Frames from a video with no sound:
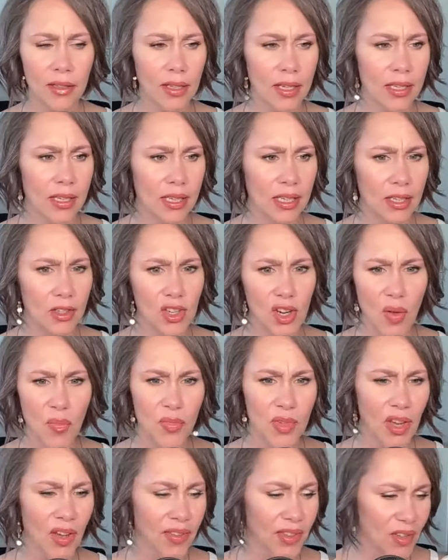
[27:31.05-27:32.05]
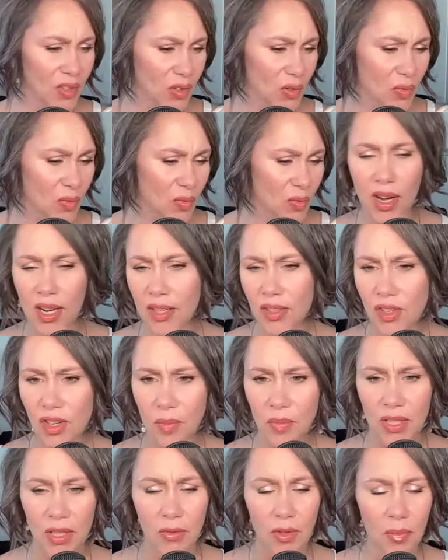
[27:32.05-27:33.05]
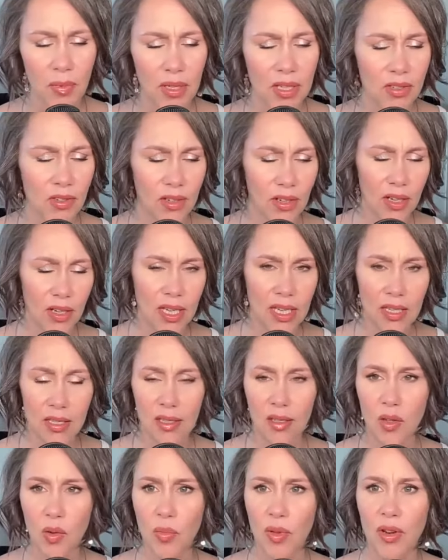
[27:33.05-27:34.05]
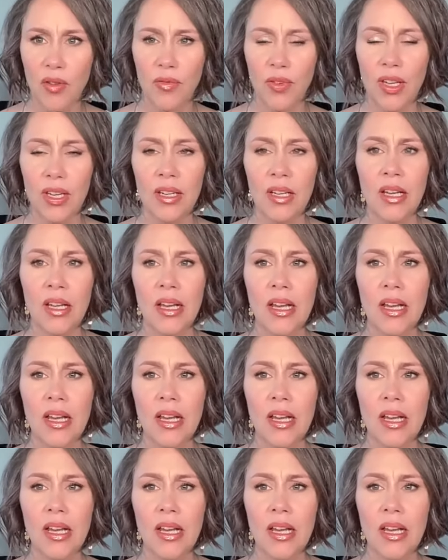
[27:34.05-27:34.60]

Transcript: Like he jumped on this morning and jumped in with me, so now he's going to benefit.